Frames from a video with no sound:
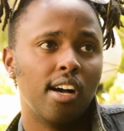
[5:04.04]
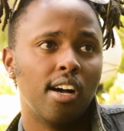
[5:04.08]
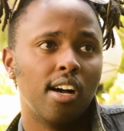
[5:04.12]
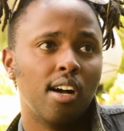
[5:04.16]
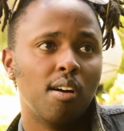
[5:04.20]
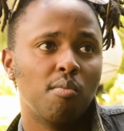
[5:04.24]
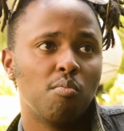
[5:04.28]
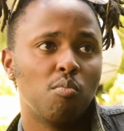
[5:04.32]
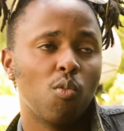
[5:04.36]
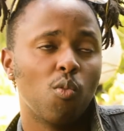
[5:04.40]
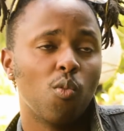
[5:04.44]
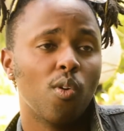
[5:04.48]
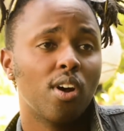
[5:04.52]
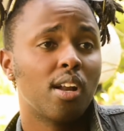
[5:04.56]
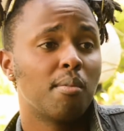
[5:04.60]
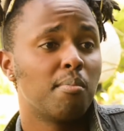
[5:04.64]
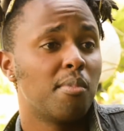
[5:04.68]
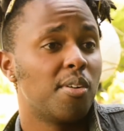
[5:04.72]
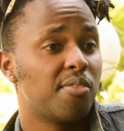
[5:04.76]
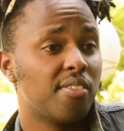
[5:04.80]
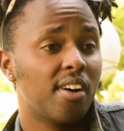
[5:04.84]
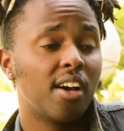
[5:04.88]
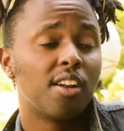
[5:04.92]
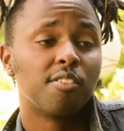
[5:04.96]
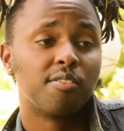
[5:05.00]
One, I'm a
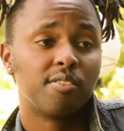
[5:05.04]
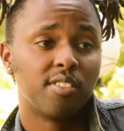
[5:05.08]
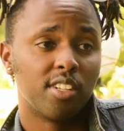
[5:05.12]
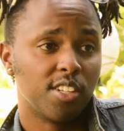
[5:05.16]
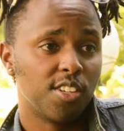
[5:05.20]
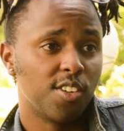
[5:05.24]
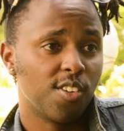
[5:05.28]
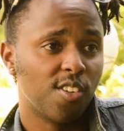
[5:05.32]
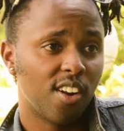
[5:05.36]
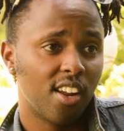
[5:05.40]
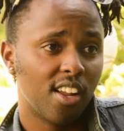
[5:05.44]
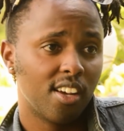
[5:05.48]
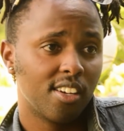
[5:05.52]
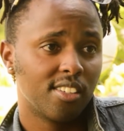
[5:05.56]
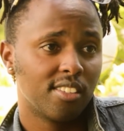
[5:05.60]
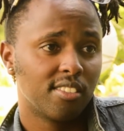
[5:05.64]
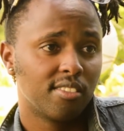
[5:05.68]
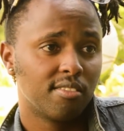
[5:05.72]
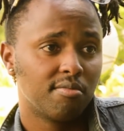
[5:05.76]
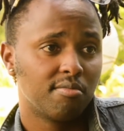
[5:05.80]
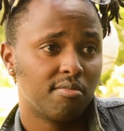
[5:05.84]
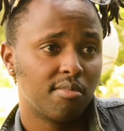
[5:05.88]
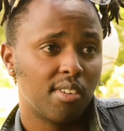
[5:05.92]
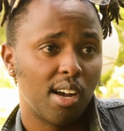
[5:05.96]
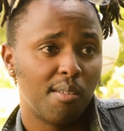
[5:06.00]
fan of Niniola.
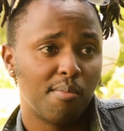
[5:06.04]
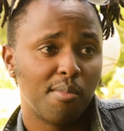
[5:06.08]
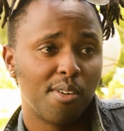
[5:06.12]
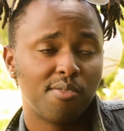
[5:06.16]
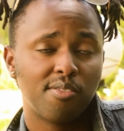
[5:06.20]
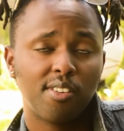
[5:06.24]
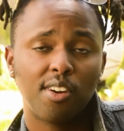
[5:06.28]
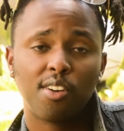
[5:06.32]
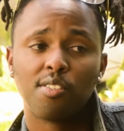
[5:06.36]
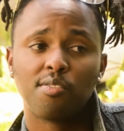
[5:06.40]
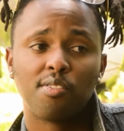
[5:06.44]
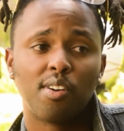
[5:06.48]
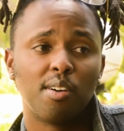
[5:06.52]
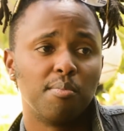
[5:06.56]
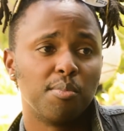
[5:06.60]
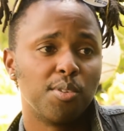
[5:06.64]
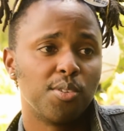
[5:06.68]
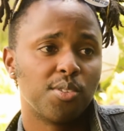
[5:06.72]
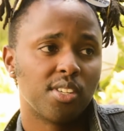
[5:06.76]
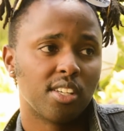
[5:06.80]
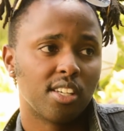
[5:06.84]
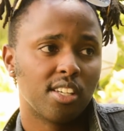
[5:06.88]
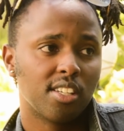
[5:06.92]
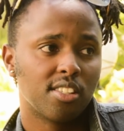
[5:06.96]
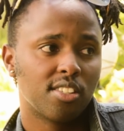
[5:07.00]
I'm a fan of her
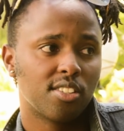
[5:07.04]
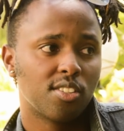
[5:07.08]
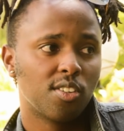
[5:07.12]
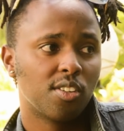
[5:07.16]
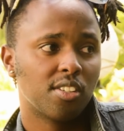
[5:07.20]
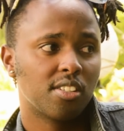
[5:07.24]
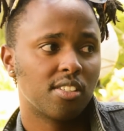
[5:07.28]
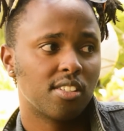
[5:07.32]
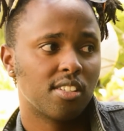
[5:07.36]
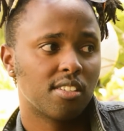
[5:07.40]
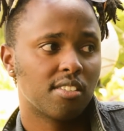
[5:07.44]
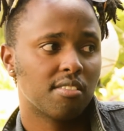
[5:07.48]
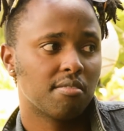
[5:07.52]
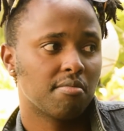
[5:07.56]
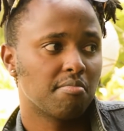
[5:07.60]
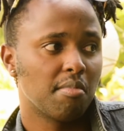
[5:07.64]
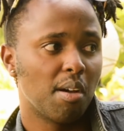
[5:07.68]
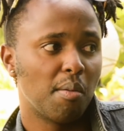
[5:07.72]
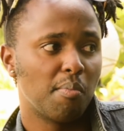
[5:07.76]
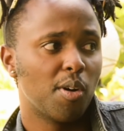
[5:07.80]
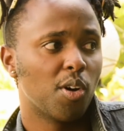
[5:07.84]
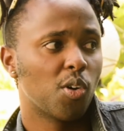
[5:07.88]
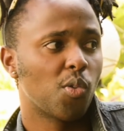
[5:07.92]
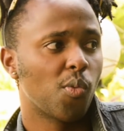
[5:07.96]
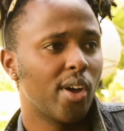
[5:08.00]
music. It's not
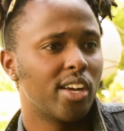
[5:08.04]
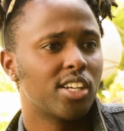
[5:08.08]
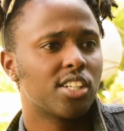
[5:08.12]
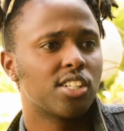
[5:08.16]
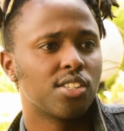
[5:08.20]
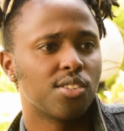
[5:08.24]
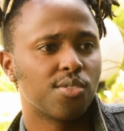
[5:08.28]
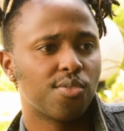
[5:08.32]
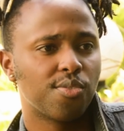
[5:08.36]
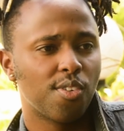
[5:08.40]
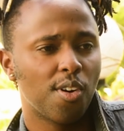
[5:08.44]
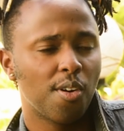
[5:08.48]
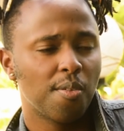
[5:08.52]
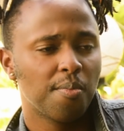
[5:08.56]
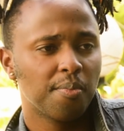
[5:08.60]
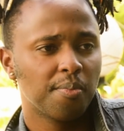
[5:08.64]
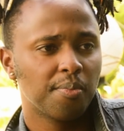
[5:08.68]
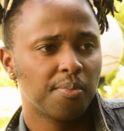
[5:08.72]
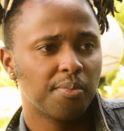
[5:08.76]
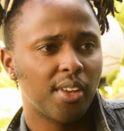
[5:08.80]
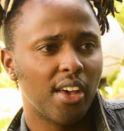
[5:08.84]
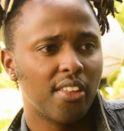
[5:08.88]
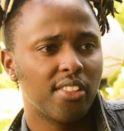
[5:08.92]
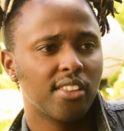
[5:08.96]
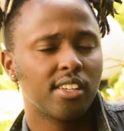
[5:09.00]
about where she's from.
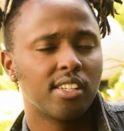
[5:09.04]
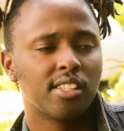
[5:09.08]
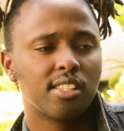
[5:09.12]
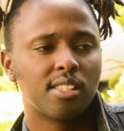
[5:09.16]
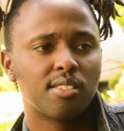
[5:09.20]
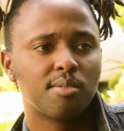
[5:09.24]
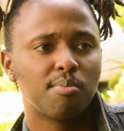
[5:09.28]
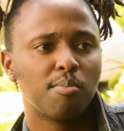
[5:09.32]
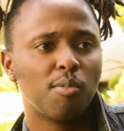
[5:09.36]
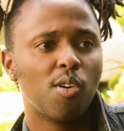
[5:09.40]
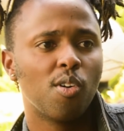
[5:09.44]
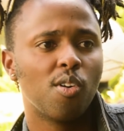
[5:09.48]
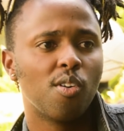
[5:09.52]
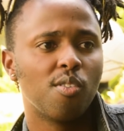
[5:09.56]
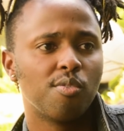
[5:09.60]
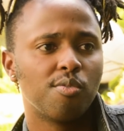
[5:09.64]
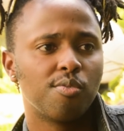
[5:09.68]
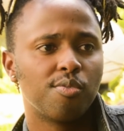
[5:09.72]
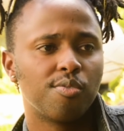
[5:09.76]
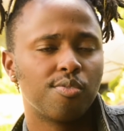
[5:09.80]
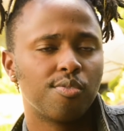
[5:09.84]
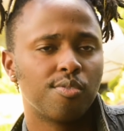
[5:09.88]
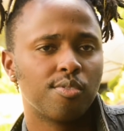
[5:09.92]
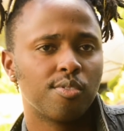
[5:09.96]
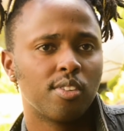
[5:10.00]
I think it's more of
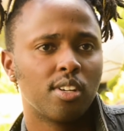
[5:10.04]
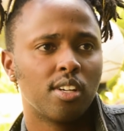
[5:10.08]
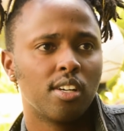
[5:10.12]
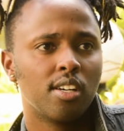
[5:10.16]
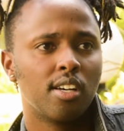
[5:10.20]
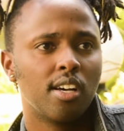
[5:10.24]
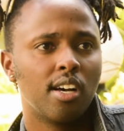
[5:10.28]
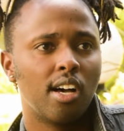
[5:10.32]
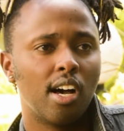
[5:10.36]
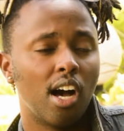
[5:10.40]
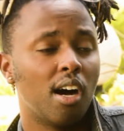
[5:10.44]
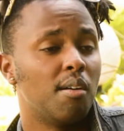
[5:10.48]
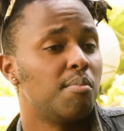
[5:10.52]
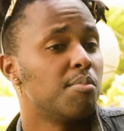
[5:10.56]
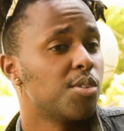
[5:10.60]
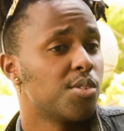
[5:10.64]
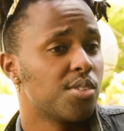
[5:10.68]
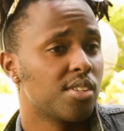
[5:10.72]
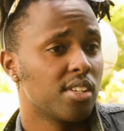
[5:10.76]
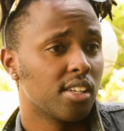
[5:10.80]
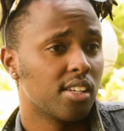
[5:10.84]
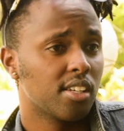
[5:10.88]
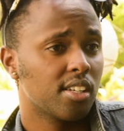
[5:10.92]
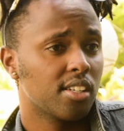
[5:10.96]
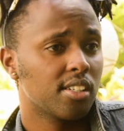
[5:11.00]
her
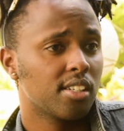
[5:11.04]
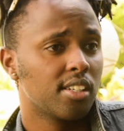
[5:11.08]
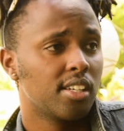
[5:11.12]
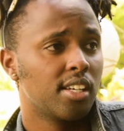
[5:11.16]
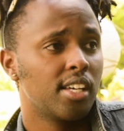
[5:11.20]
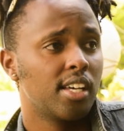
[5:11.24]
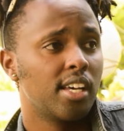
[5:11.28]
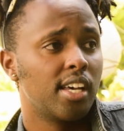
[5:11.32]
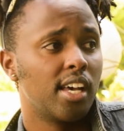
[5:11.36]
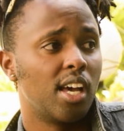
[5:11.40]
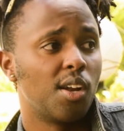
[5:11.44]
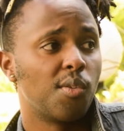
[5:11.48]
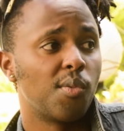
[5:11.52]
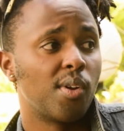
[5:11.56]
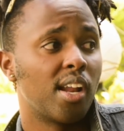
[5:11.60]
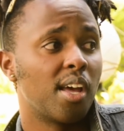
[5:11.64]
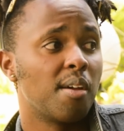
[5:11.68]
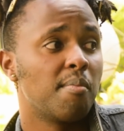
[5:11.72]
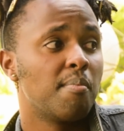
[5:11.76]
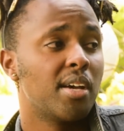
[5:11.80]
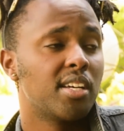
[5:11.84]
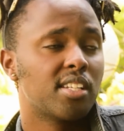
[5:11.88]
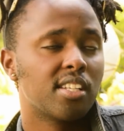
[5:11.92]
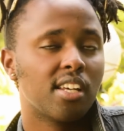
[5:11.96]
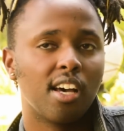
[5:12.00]
music. And when I
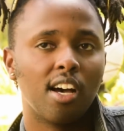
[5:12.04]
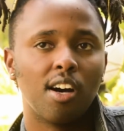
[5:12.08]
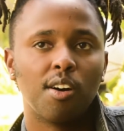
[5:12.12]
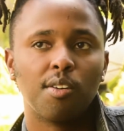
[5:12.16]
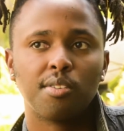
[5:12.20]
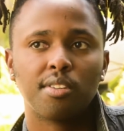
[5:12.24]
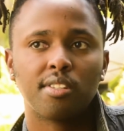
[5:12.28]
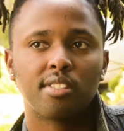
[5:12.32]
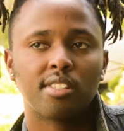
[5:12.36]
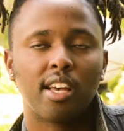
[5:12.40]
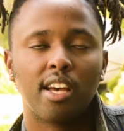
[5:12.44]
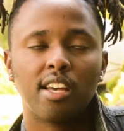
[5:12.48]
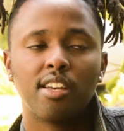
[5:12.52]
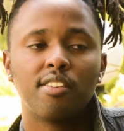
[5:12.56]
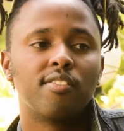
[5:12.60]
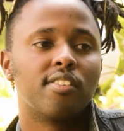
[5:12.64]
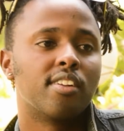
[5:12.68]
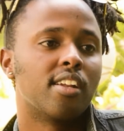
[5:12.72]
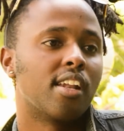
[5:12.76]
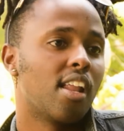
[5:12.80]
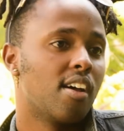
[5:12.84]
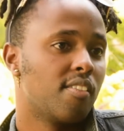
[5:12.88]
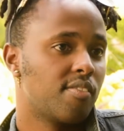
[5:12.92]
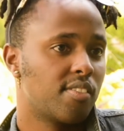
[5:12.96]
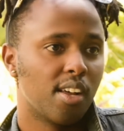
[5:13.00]
met her, I even
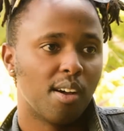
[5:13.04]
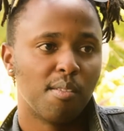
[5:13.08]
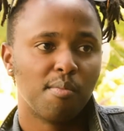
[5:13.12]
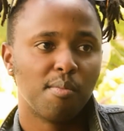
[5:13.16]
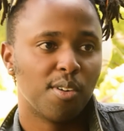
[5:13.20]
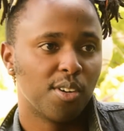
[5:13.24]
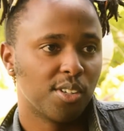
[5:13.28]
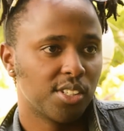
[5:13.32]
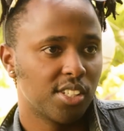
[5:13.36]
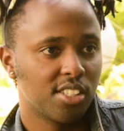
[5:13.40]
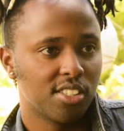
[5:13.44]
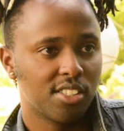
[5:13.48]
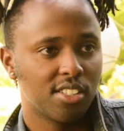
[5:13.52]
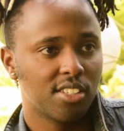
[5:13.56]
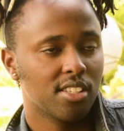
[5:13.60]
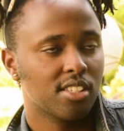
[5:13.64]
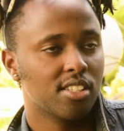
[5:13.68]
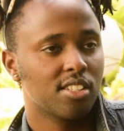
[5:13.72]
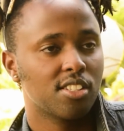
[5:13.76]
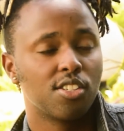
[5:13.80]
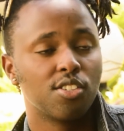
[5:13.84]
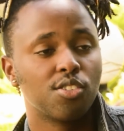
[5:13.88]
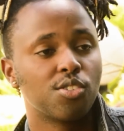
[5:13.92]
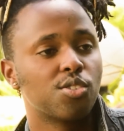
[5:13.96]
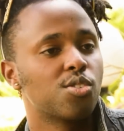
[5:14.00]
loved her more.
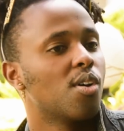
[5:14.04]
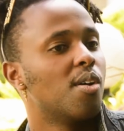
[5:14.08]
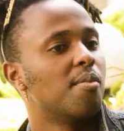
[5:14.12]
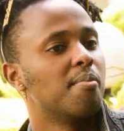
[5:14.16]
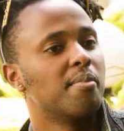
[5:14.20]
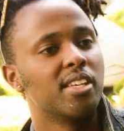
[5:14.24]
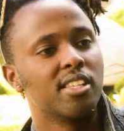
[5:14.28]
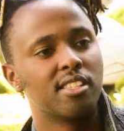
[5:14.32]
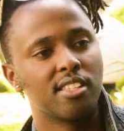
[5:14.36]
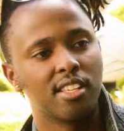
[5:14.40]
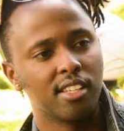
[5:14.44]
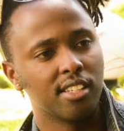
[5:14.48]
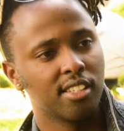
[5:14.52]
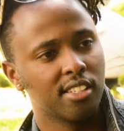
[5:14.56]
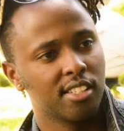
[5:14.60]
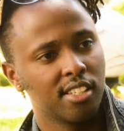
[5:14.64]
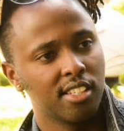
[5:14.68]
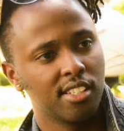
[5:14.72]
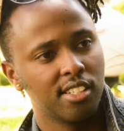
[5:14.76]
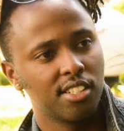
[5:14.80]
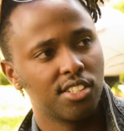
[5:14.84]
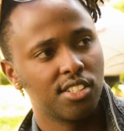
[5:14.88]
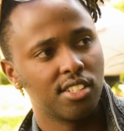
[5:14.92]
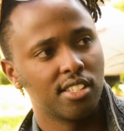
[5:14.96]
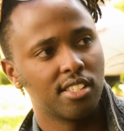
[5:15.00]
She's so amazing.
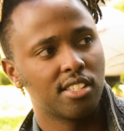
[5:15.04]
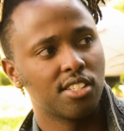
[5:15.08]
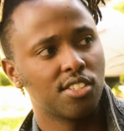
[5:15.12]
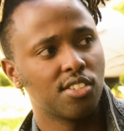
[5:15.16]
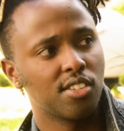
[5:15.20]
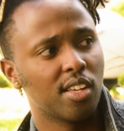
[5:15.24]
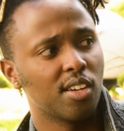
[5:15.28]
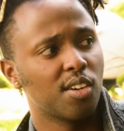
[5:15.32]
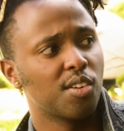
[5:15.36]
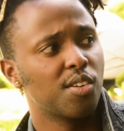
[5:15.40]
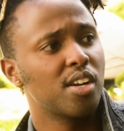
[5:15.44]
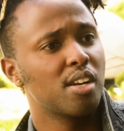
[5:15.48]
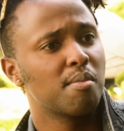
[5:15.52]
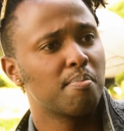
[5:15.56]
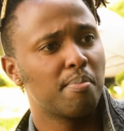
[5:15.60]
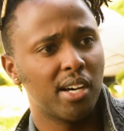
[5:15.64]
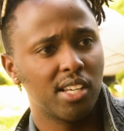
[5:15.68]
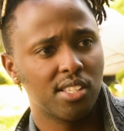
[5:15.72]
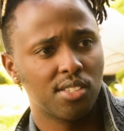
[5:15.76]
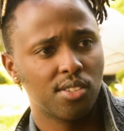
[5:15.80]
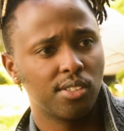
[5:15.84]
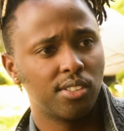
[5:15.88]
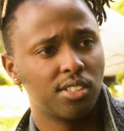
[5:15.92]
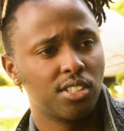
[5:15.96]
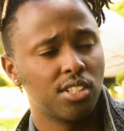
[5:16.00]
She's a great
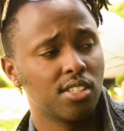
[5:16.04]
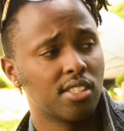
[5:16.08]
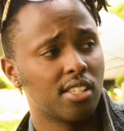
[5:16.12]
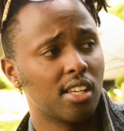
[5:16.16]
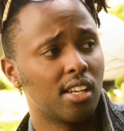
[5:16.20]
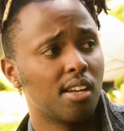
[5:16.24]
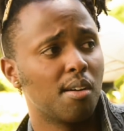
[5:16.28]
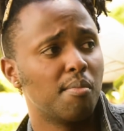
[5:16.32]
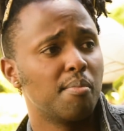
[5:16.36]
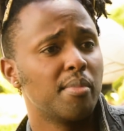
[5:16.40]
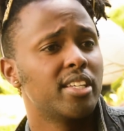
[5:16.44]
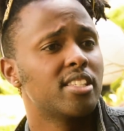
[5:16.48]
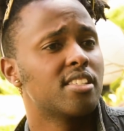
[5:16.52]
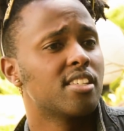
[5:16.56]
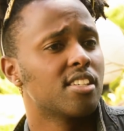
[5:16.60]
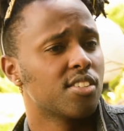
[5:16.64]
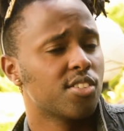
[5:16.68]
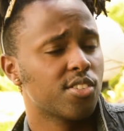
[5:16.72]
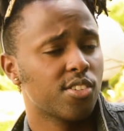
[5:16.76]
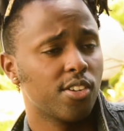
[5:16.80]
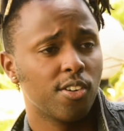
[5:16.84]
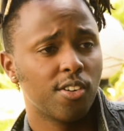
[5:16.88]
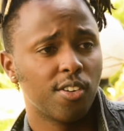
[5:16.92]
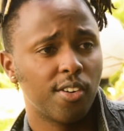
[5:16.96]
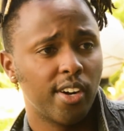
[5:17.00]
person. She's an amazing
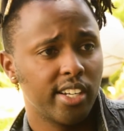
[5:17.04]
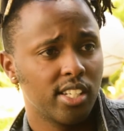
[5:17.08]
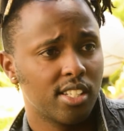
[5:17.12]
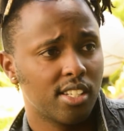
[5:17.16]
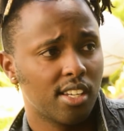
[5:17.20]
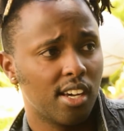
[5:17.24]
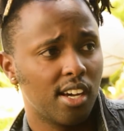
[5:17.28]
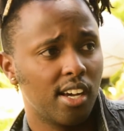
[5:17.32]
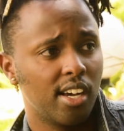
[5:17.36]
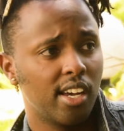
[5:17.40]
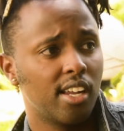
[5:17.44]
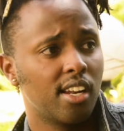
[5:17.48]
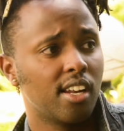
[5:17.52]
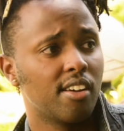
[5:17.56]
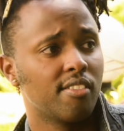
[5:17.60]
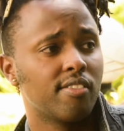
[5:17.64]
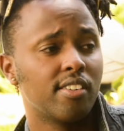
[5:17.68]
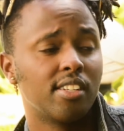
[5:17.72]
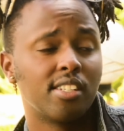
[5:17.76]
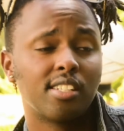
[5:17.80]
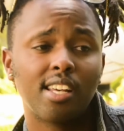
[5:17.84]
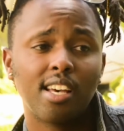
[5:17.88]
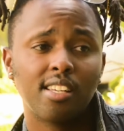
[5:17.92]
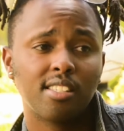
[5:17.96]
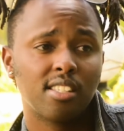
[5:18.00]
songwriter and a
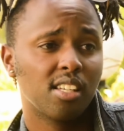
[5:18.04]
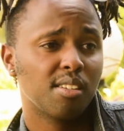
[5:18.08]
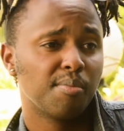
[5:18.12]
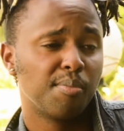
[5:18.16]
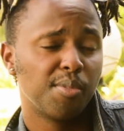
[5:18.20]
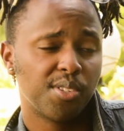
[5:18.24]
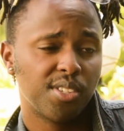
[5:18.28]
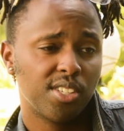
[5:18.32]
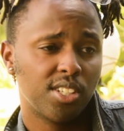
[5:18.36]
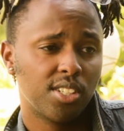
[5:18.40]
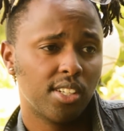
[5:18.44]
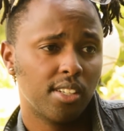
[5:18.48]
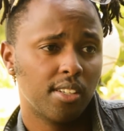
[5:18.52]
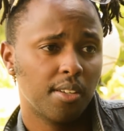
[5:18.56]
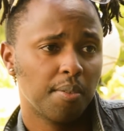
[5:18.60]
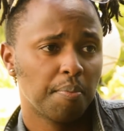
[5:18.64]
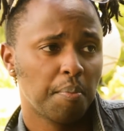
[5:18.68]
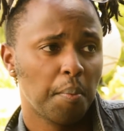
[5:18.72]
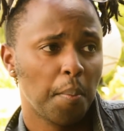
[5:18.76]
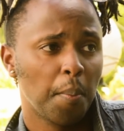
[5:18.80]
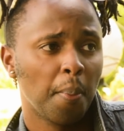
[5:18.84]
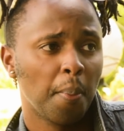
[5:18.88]
fantastic musician.